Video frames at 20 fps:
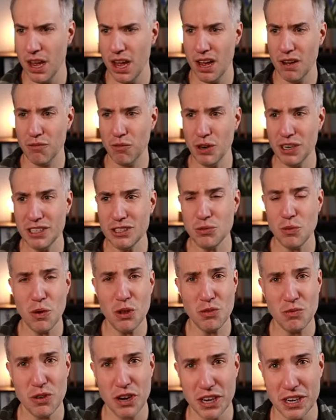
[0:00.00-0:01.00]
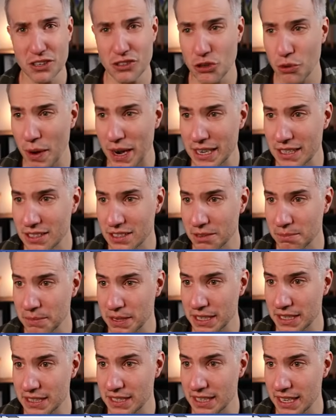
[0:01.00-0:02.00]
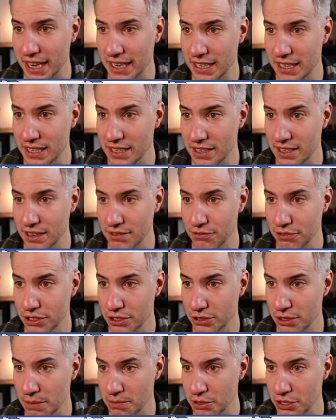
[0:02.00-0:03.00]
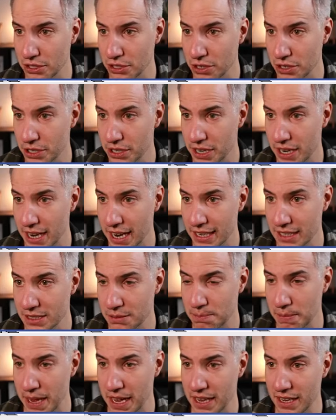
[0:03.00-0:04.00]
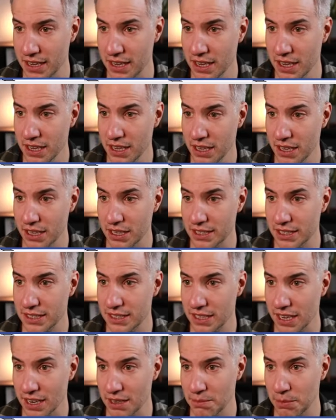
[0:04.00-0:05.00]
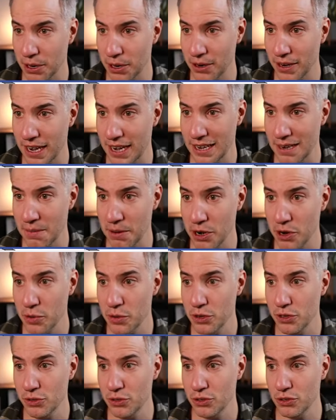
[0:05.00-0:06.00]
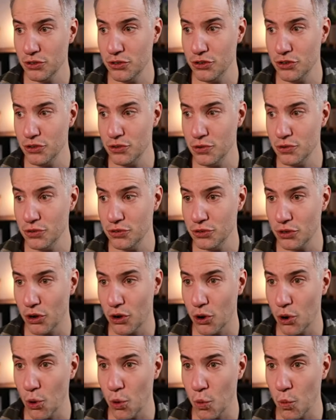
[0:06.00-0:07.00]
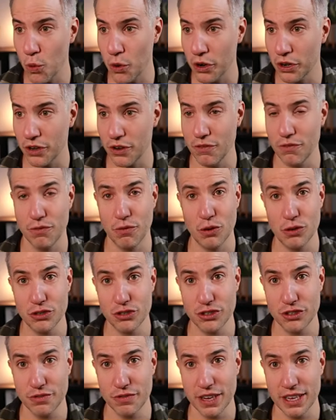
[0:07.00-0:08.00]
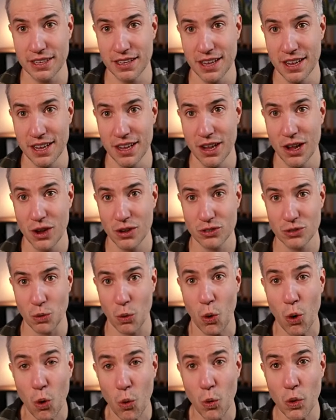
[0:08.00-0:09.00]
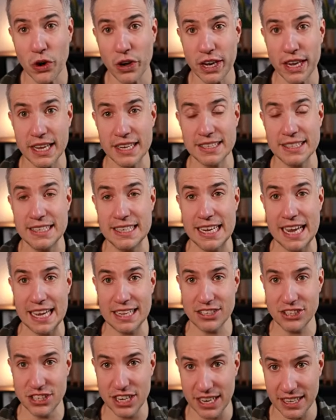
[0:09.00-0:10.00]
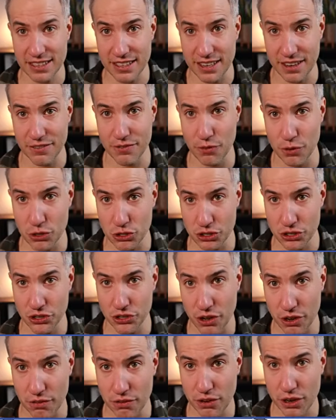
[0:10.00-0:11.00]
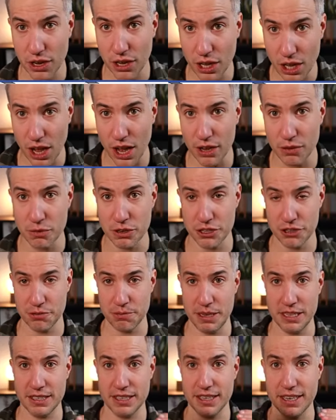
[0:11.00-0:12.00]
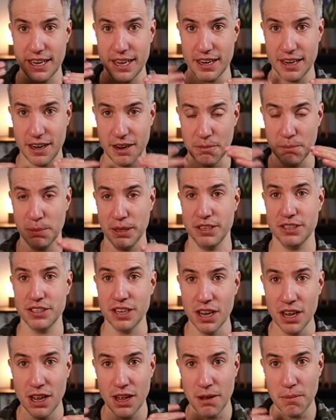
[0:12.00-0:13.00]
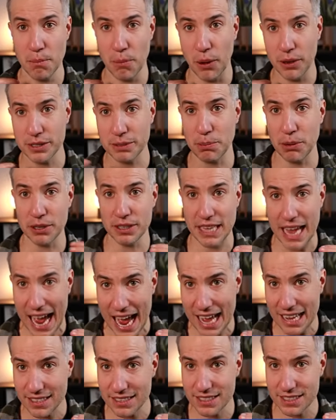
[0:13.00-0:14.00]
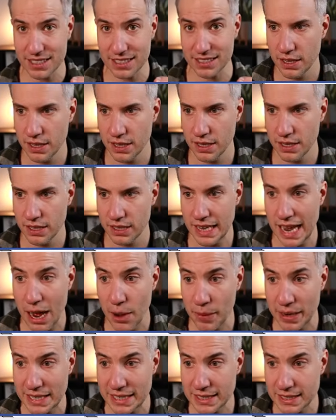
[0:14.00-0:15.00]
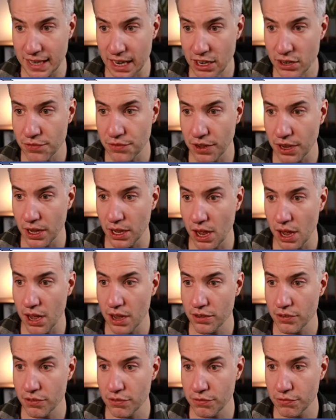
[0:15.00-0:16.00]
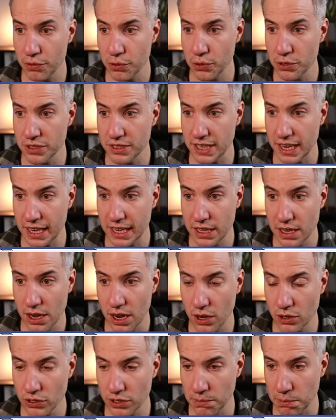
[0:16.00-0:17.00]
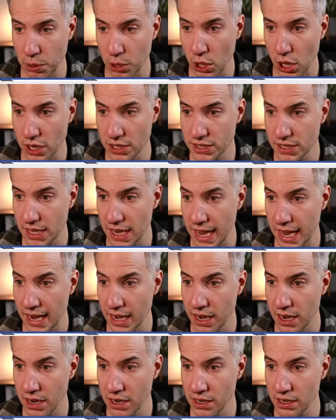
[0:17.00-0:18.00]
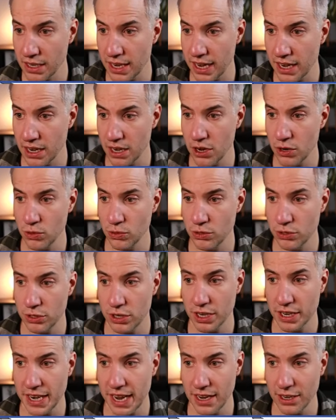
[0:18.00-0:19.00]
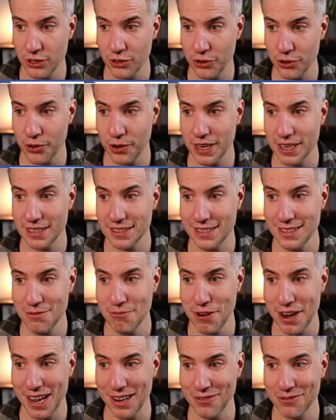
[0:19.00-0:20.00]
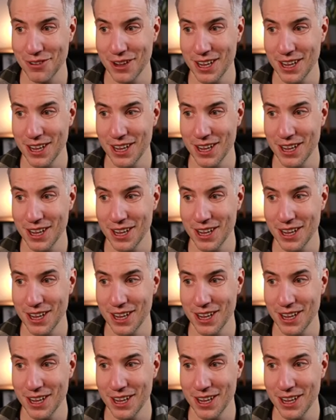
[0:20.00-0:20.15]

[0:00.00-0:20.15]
For this one, we're going to try something slightly different. So I'm just going to expand the sidebar, and I'm going to use the Cowork version of it. So Cowork is the agentic version of Claude, which means it can accomplish multiple tasks. Now inside of Claude, first click on the plus icon and go to connector. You can see we have